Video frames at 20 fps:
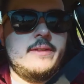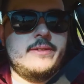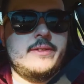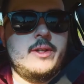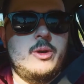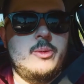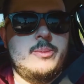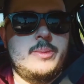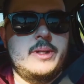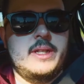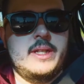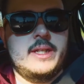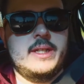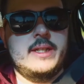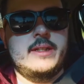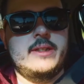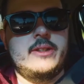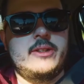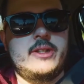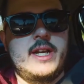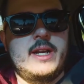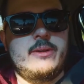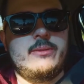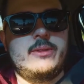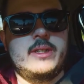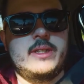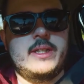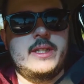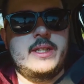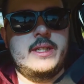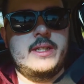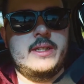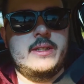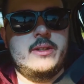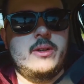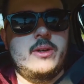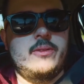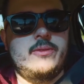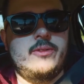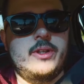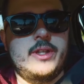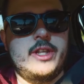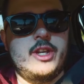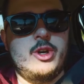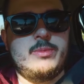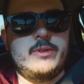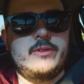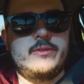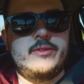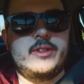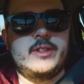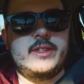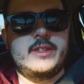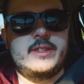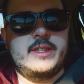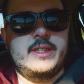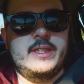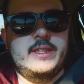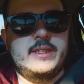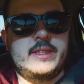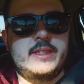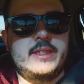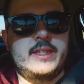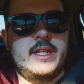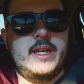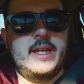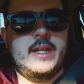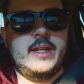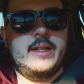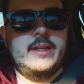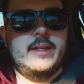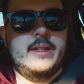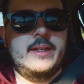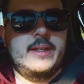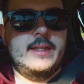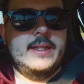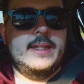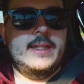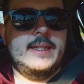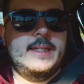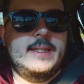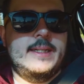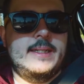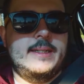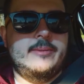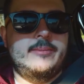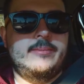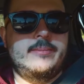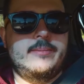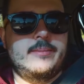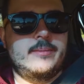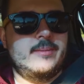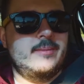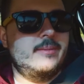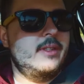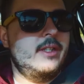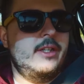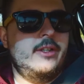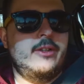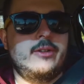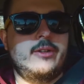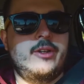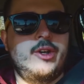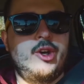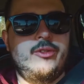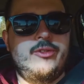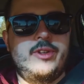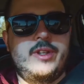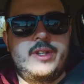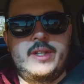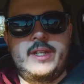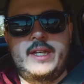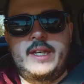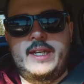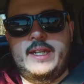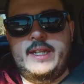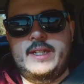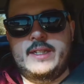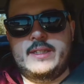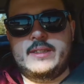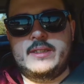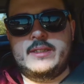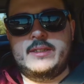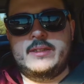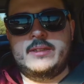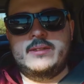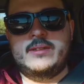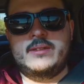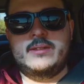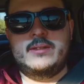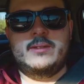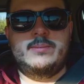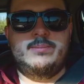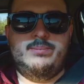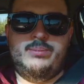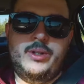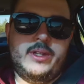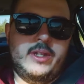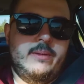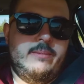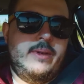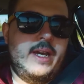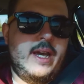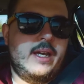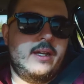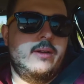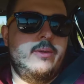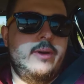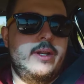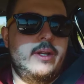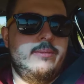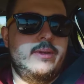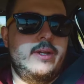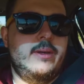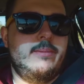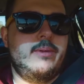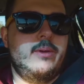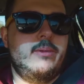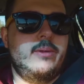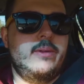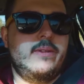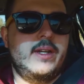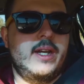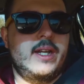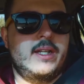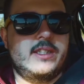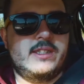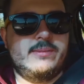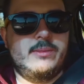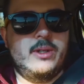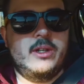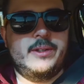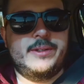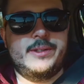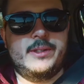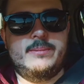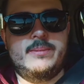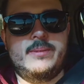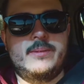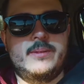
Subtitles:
opening. They're not really fully open for the season yet. COVID has put them back quite a bit, but we've got a small group